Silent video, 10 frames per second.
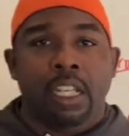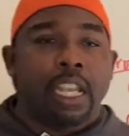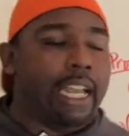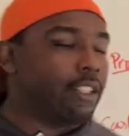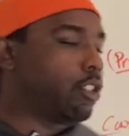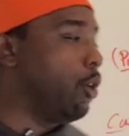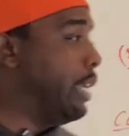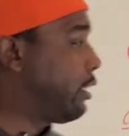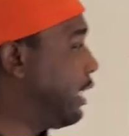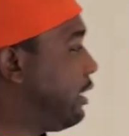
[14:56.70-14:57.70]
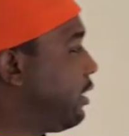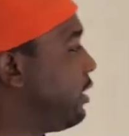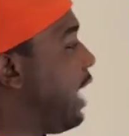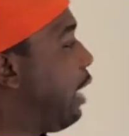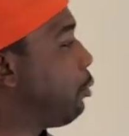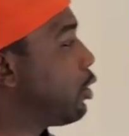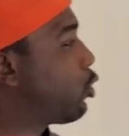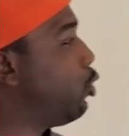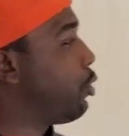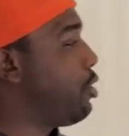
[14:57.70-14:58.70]
And so it's just not really
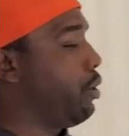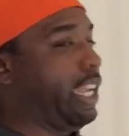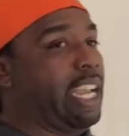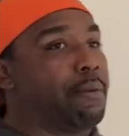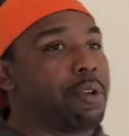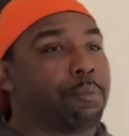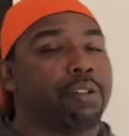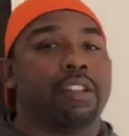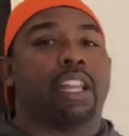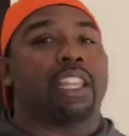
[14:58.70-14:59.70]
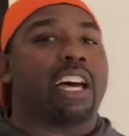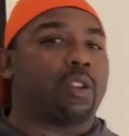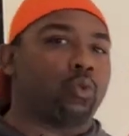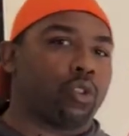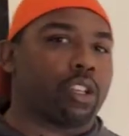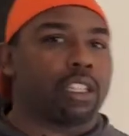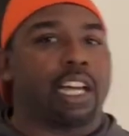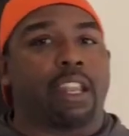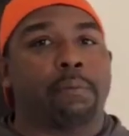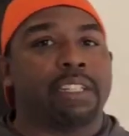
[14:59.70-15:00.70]
cool to know that, hey, you're putting out a lot of work, a
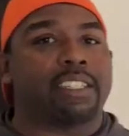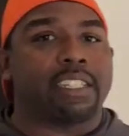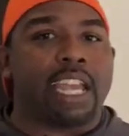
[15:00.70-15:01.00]
lot of business and